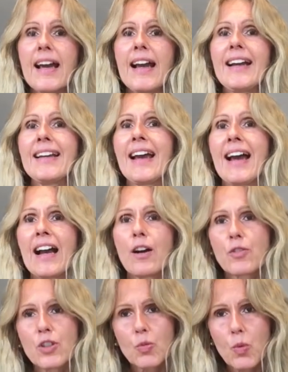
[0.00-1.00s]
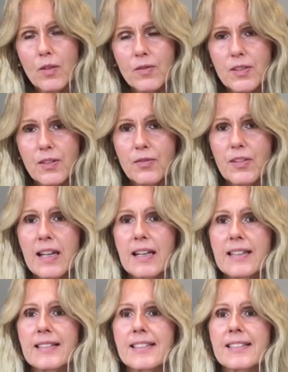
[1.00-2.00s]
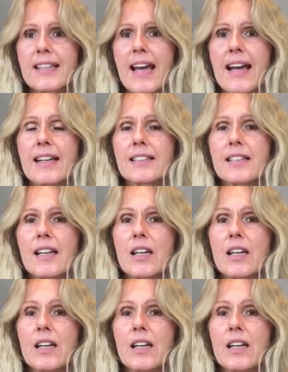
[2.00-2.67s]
and how you want to feel instead,